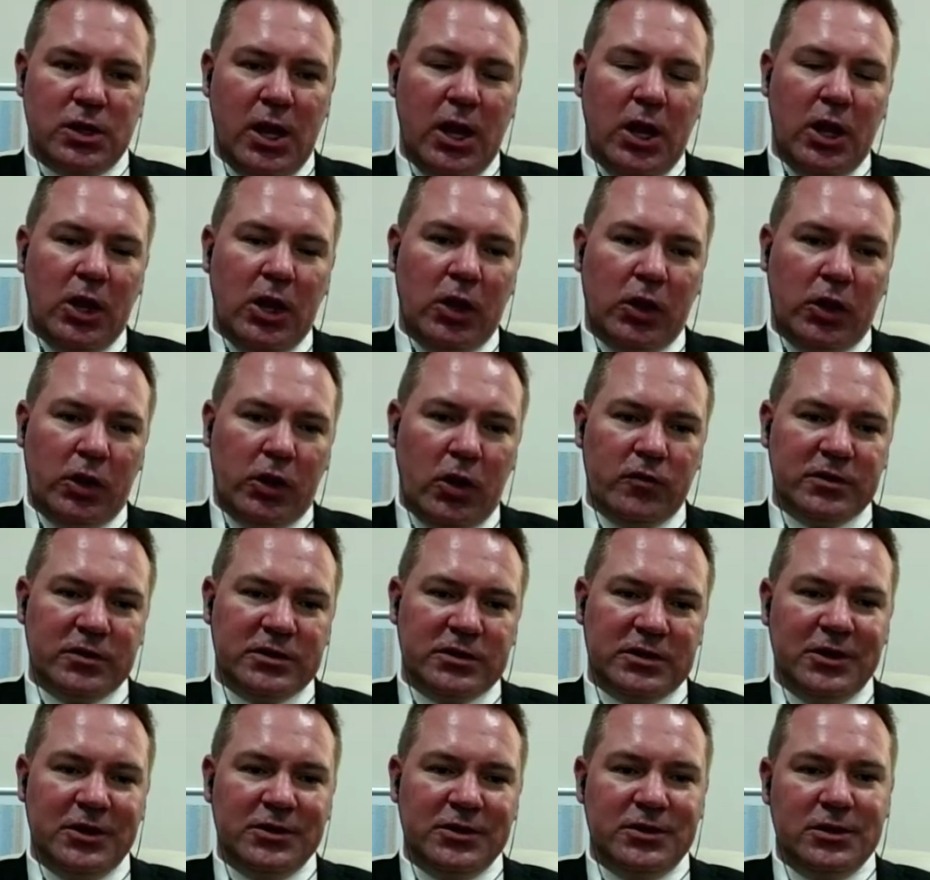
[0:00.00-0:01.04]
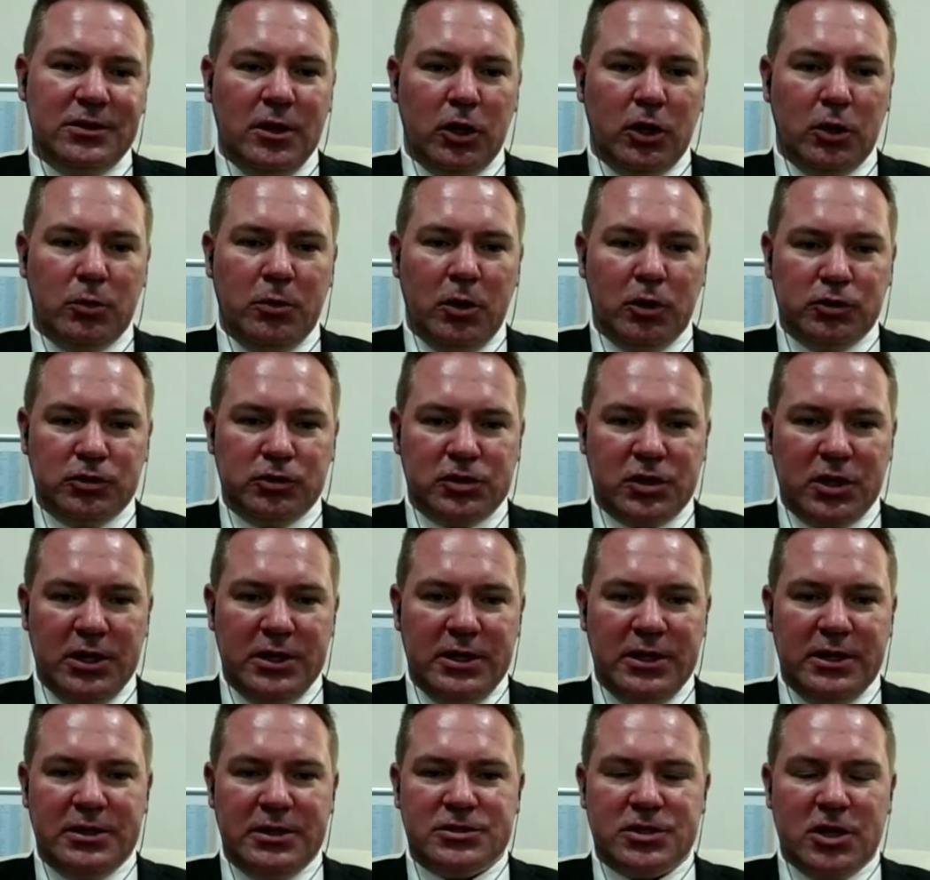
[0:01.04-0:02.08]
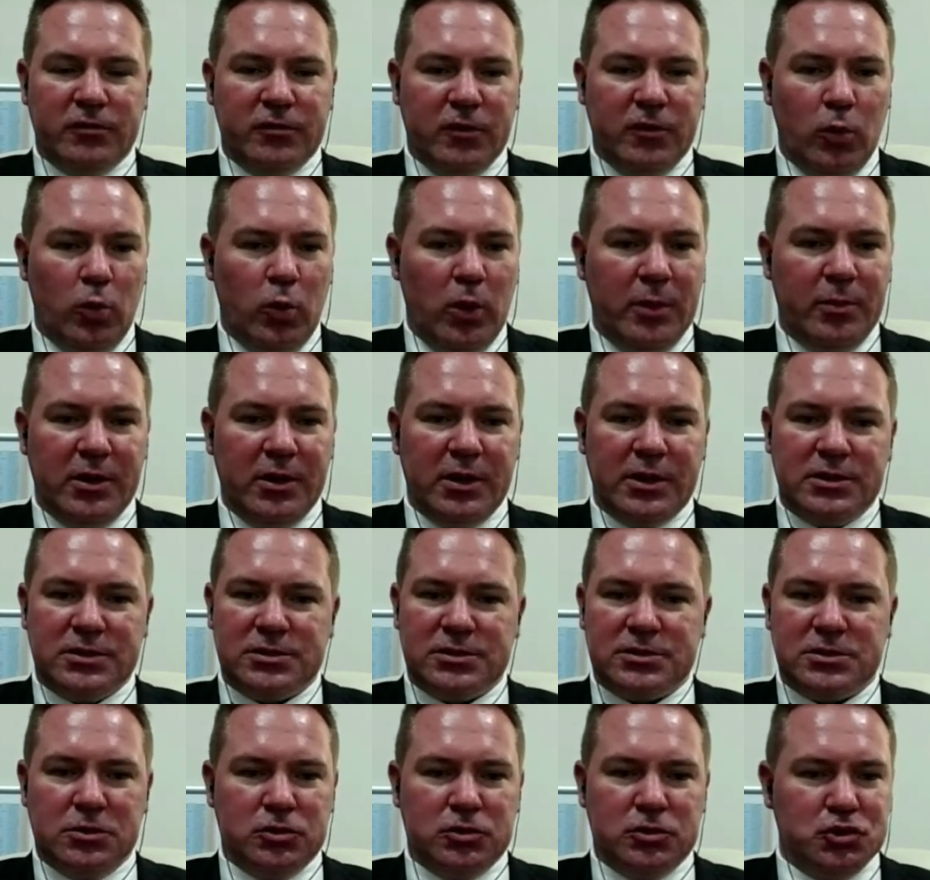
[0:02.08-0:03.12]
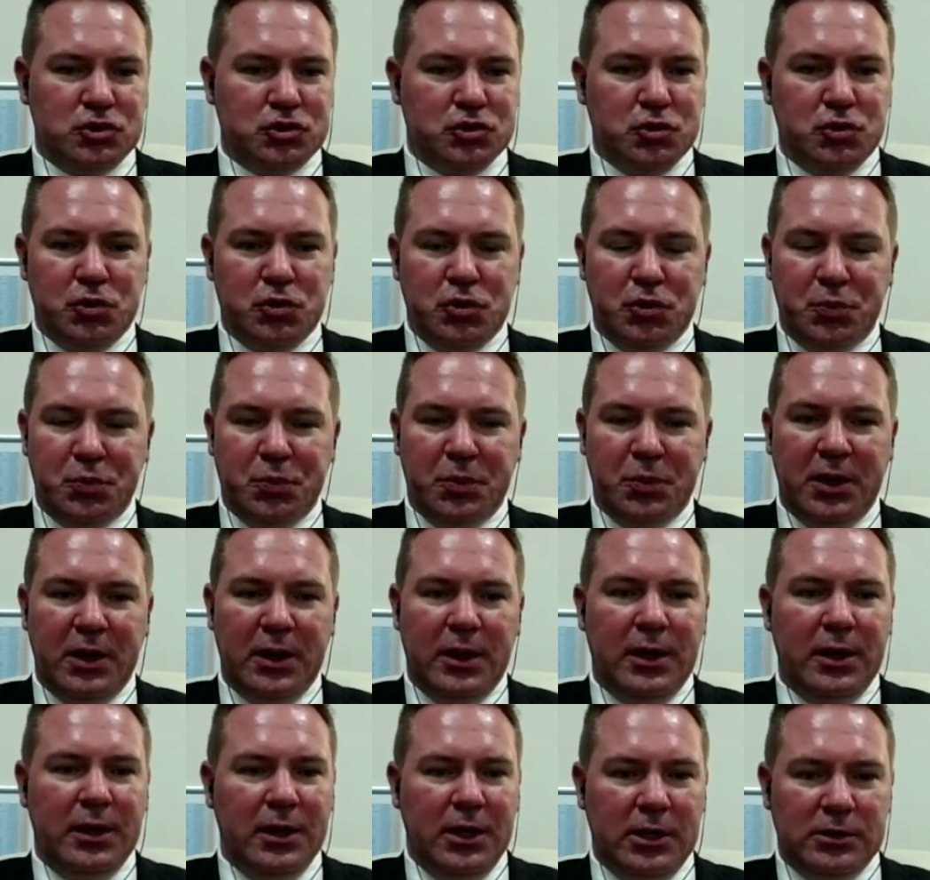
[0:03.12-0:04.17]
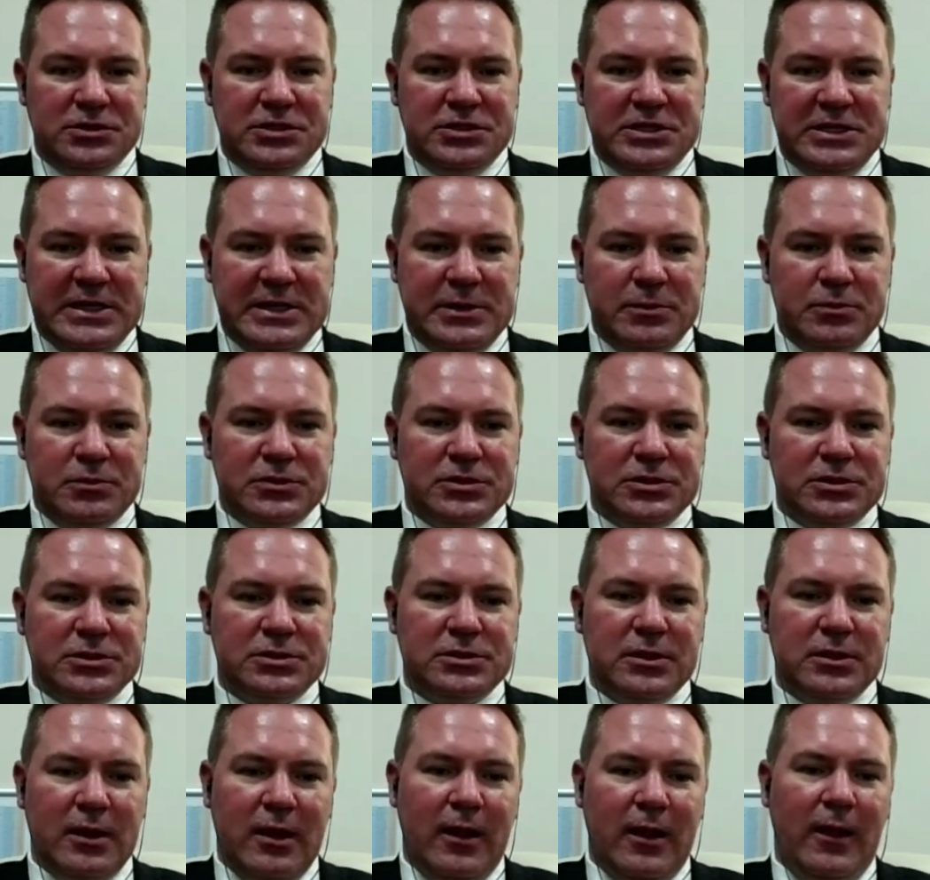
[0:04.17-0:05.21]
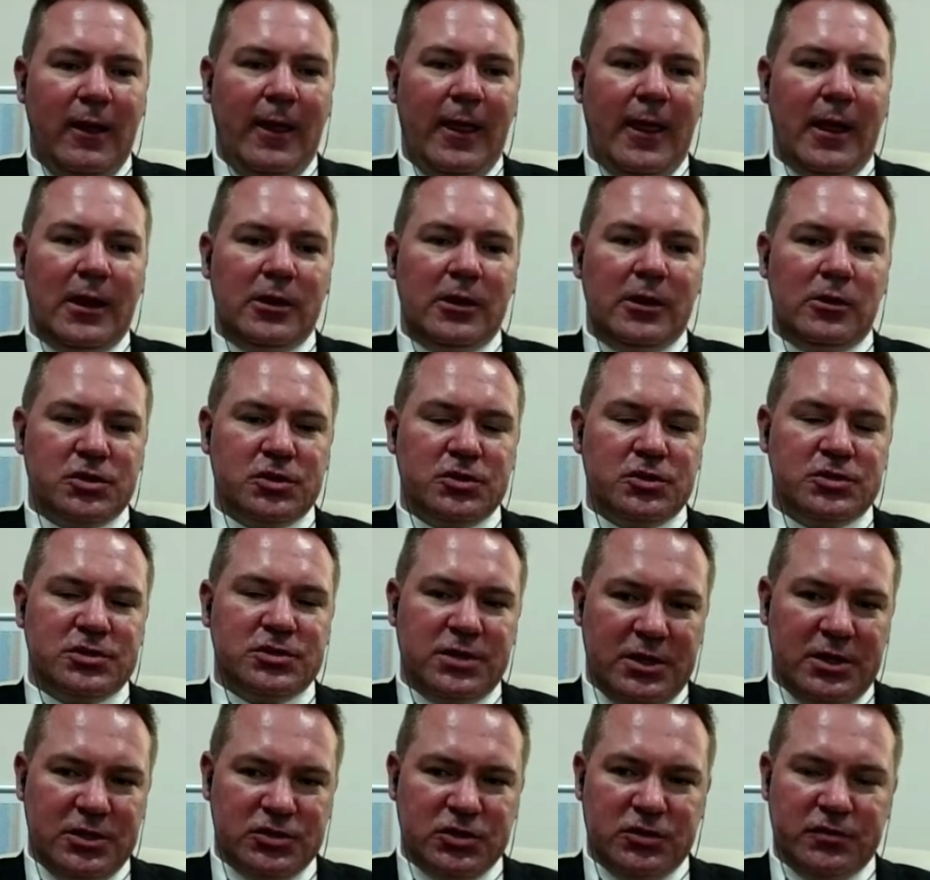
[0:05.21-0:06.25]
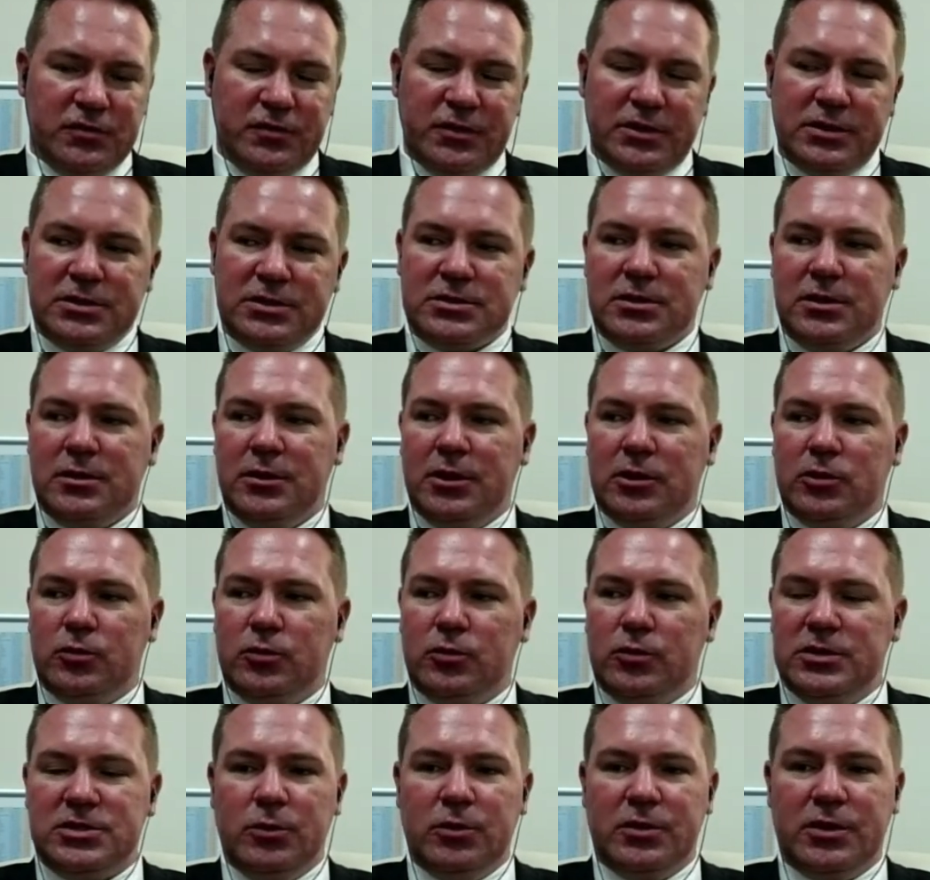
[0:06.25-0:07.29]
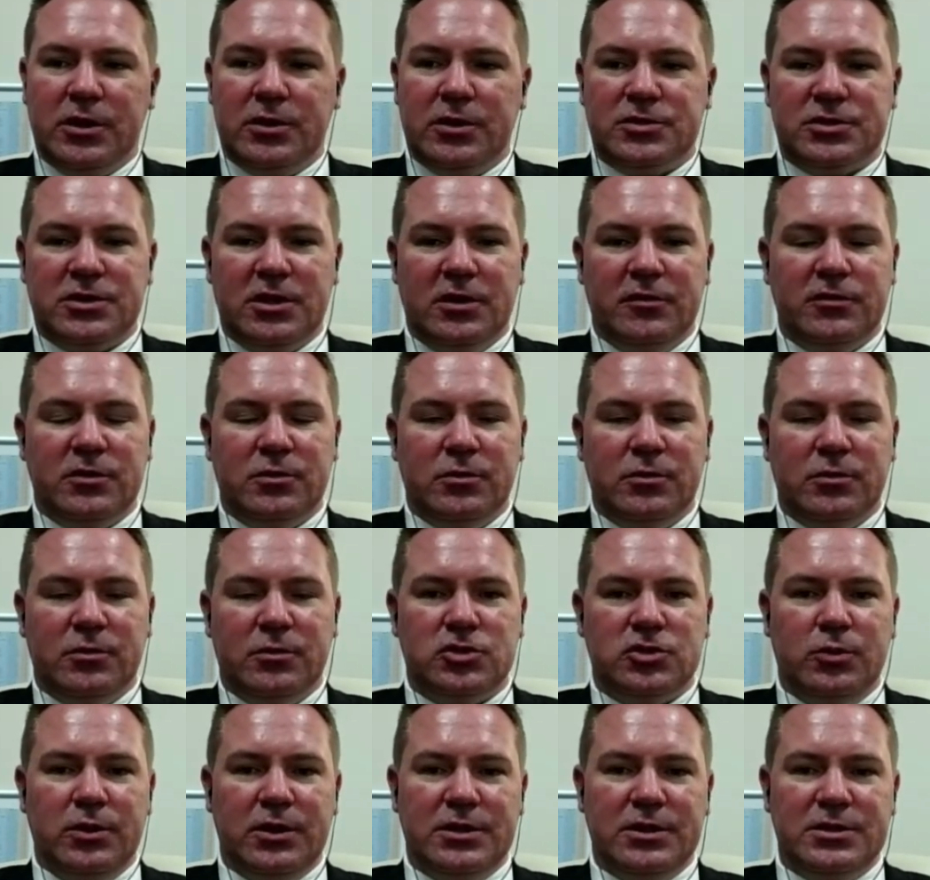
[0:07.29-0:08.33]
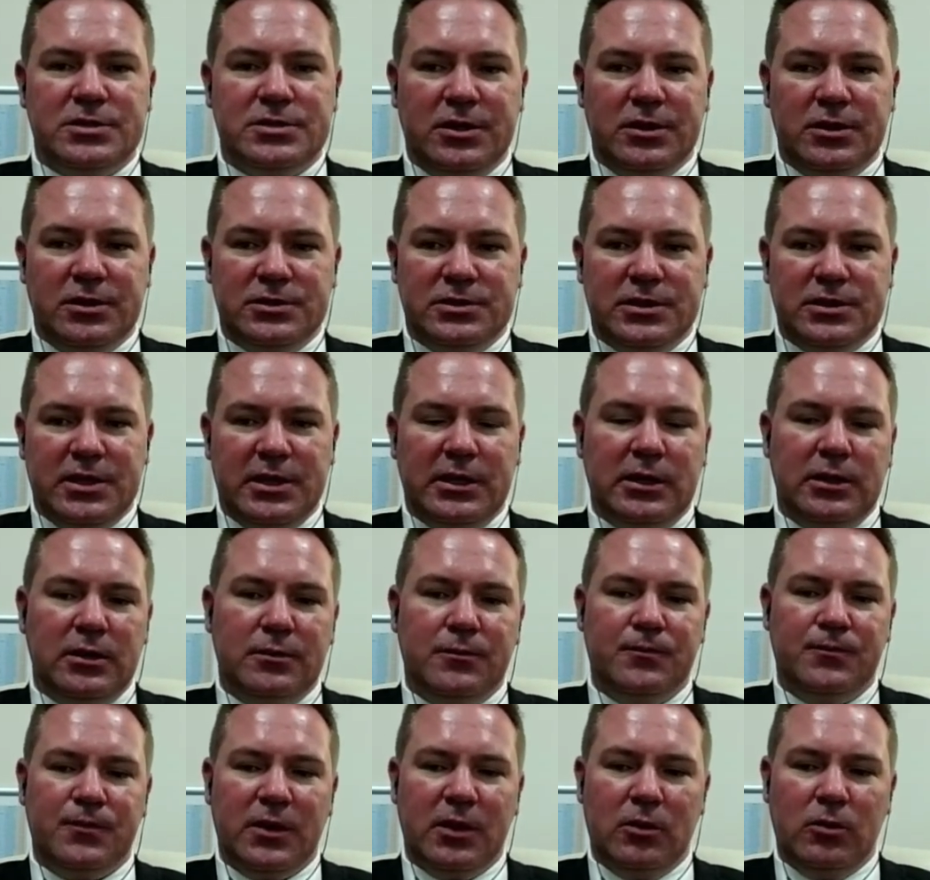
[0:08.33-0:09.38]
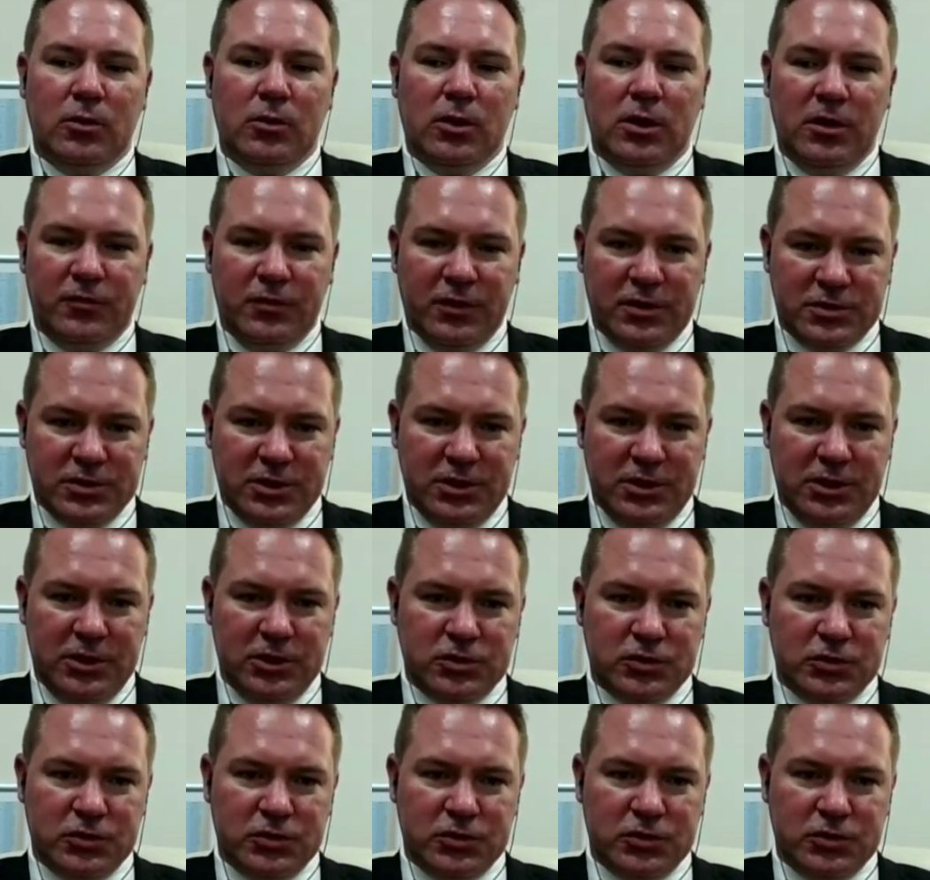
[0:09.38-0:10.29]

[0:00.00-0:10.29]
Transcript: COVID-19 remote trainings over WebEx, Zoom, and Teams, and also stress surveys that we share with our staff to make sure we understand exactly if there's any issues.